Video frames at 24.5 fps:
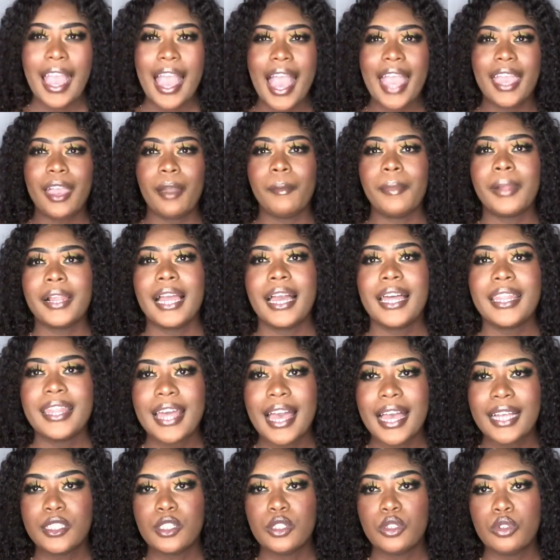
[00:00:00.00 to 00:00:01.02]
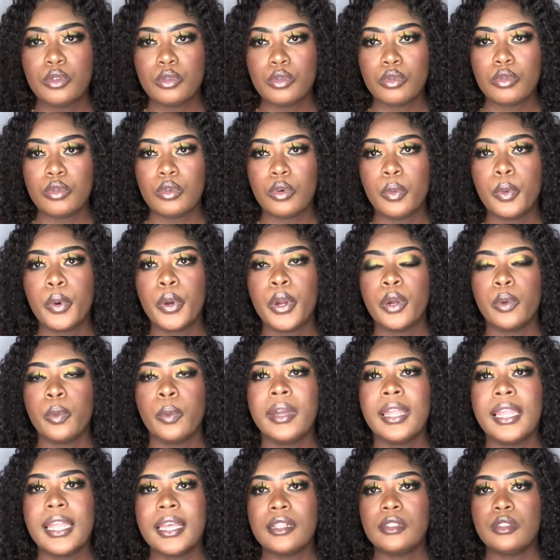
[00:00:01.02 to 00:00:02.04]
am glad that you were
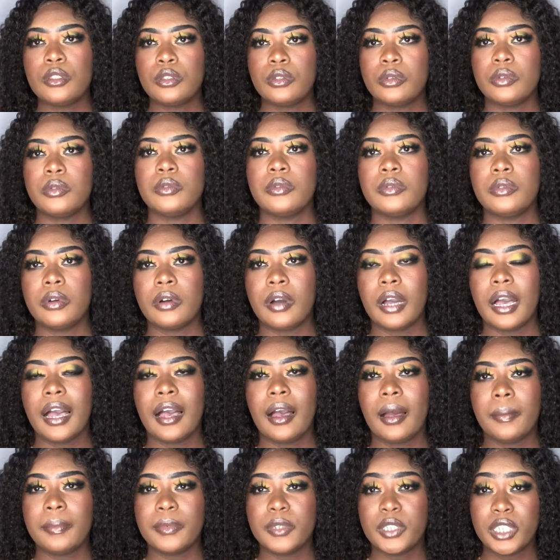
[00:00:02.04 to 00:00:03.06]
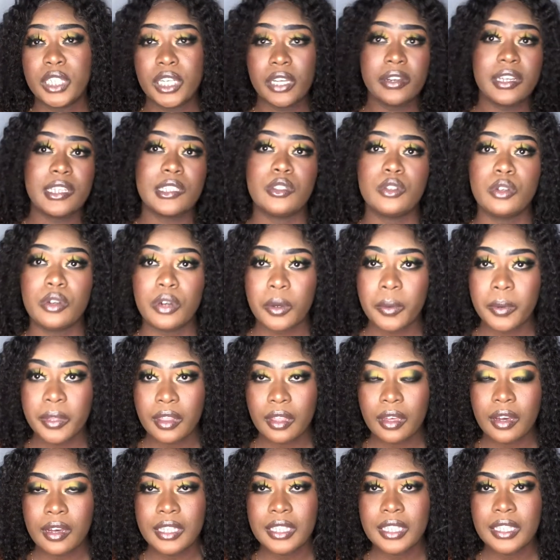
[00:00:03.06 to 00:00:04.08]
willing to share a story with
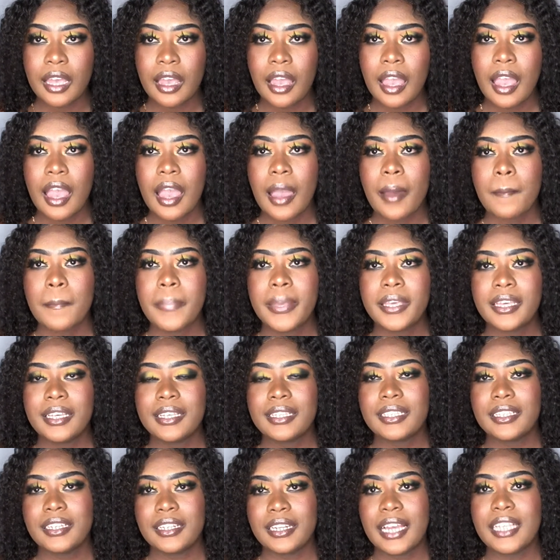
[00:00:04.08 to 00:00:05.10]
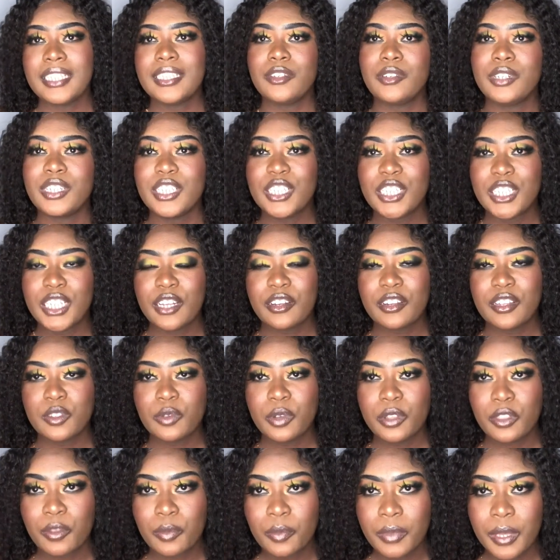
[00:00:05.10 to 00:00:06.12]
us, because you're not only sharing it
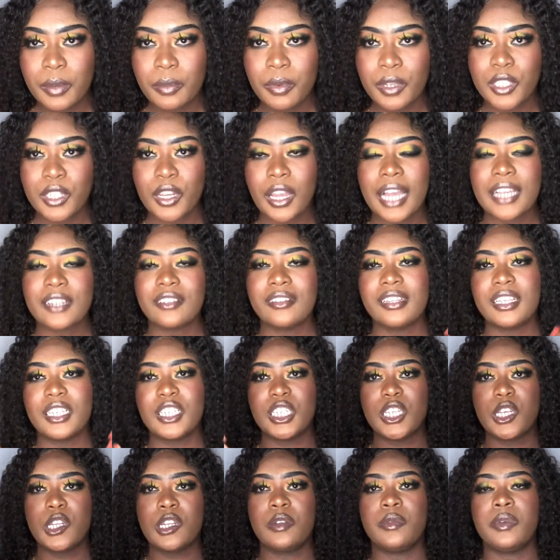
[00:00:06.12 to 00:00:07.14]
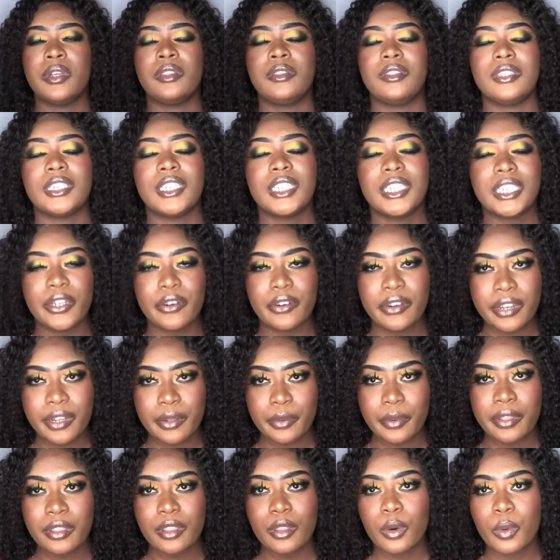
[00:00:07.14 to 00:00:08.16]
with me, but you're actually sharing it
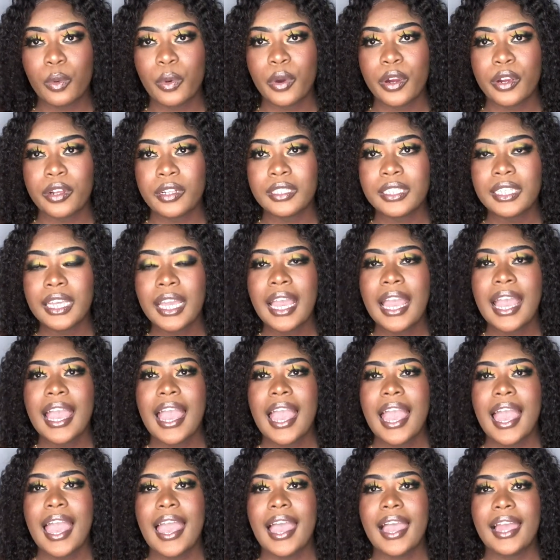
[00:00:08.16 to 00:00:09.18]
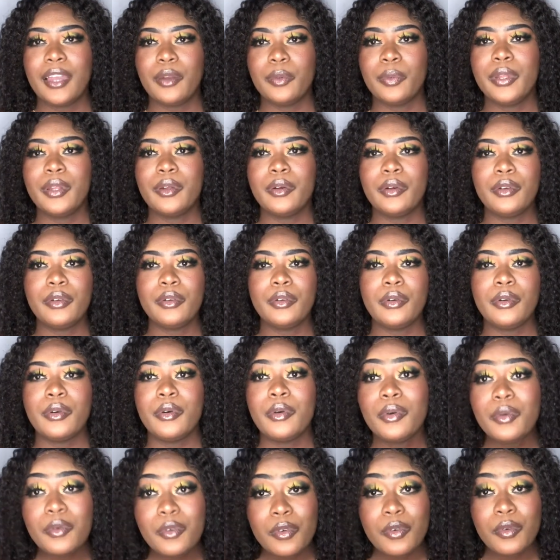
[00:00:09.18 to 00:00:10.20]
with the world. And we don't know
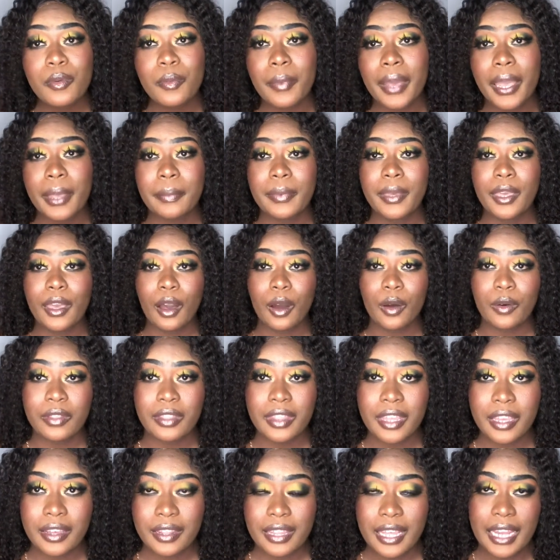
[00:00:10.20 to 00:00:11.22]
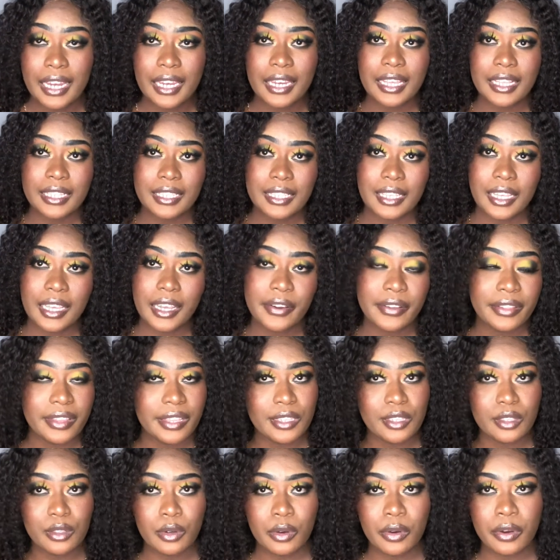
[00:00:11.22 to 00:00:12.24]
who might be out there that needs to hear
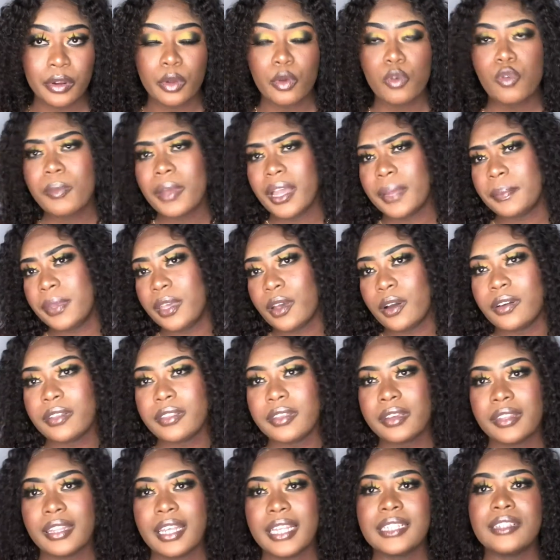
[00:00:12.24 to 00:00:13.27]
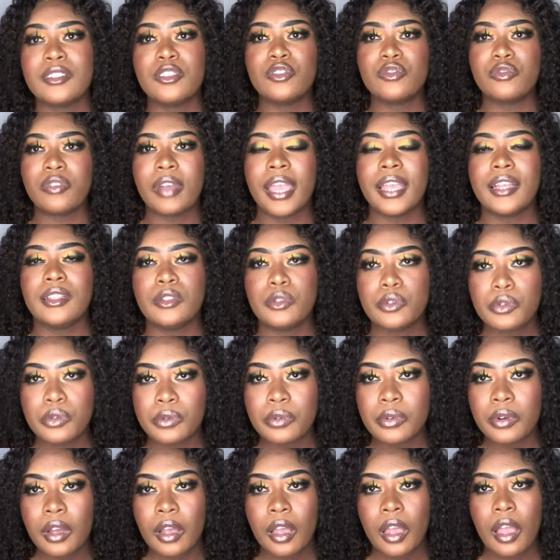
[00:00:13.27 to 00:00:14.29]
this story, who might be out there that is trying
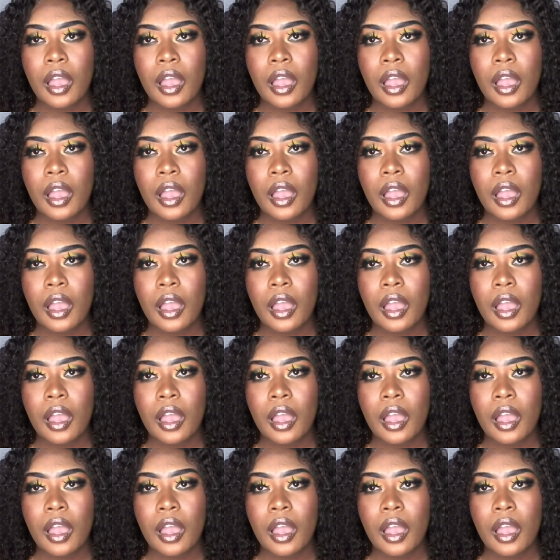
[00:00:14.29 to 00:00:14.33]
to